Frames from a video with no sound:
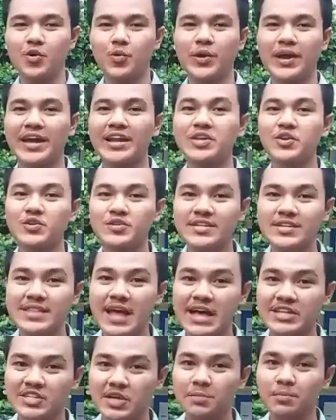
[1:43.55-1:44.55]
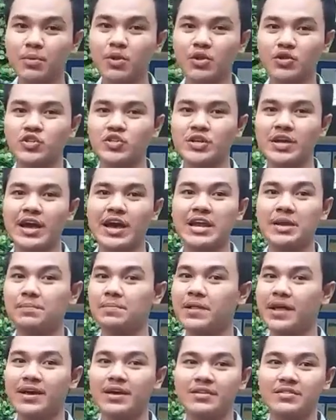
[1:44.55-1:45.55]
we can use it as a mulch and
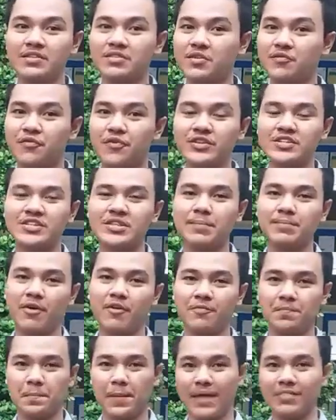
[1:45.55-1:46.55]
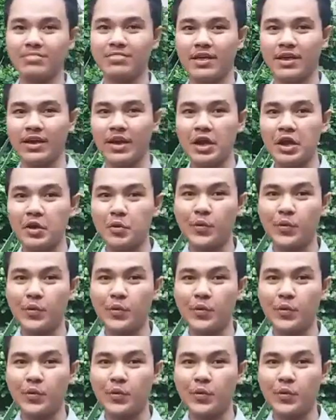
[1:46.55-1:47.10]
apply it in the first step of planting.